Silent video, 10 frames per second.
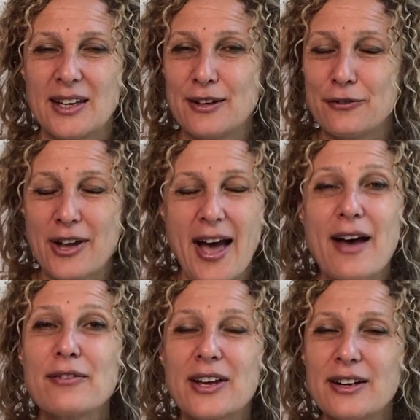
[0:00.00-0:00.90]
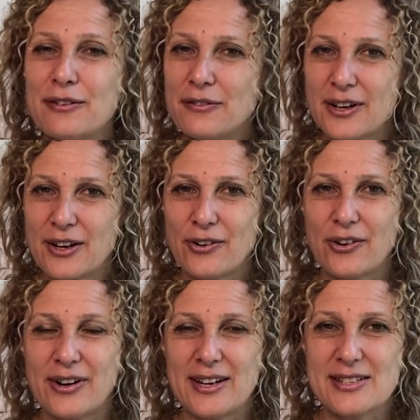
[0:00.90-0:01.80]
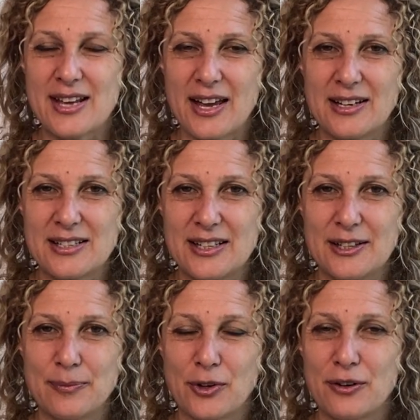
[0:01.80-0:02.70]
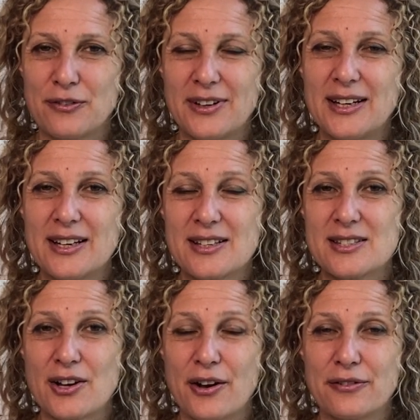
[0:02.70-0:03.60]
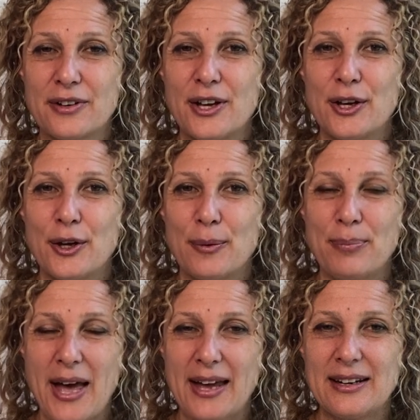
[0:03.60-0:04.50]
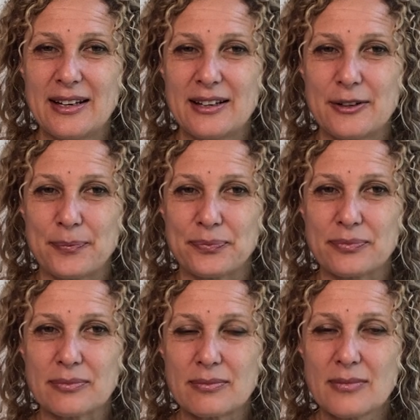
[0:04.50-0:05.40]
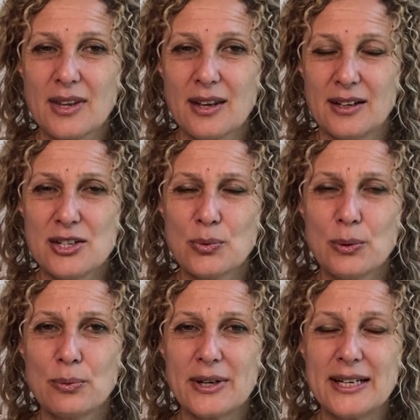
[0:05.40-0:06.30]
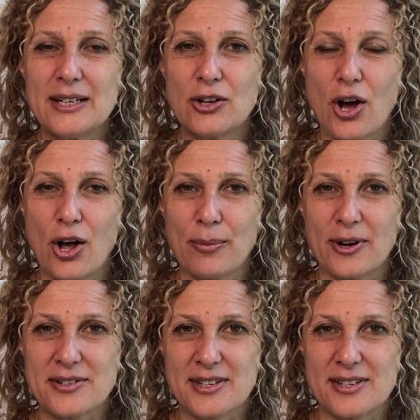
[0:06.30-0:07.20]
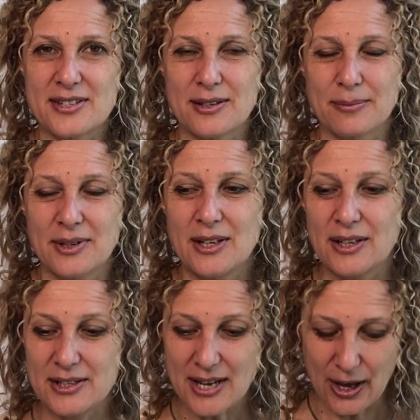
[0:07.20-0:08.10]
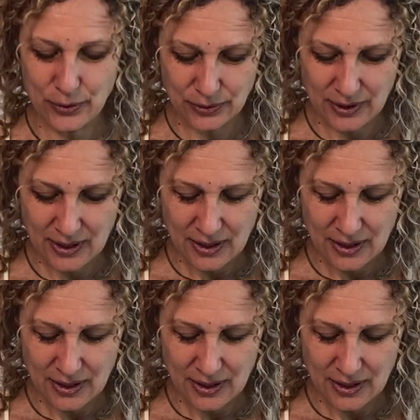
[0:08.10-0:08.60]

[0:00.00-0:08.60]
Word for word: If we have any fear or anxiety or feelings of panic, this will really calm our system down.